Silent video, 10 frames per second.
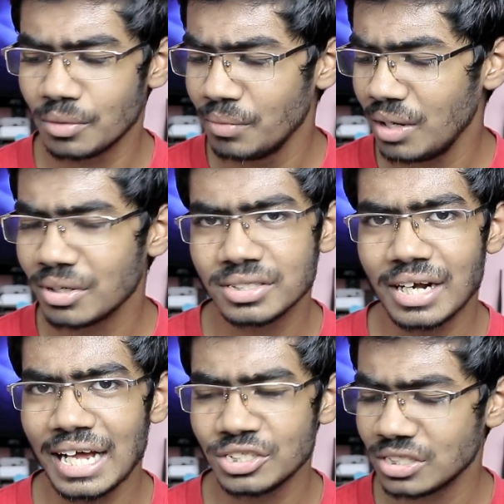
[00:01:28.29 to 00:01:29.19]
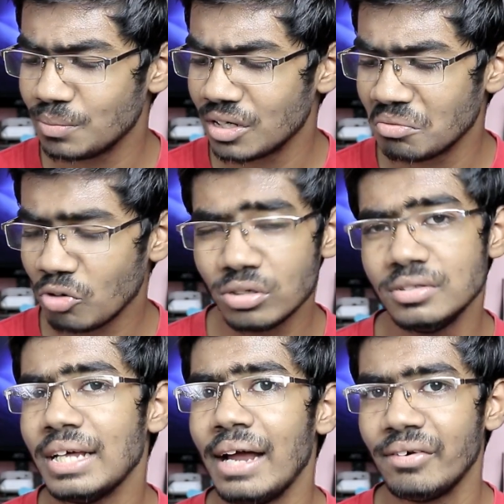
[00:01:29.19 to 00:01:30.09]
minimal scratches, but
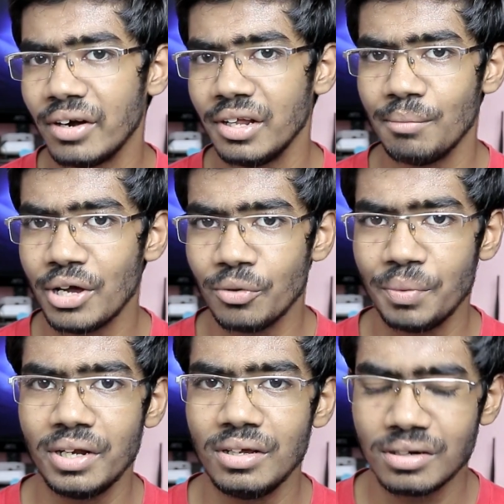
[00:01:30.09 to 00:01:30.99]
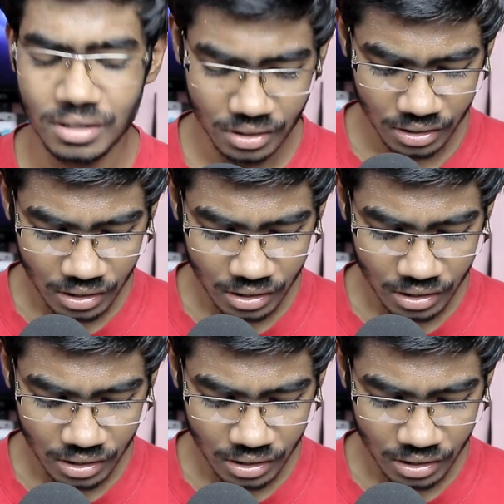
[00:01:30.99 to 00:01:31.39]
not that great in my opinion.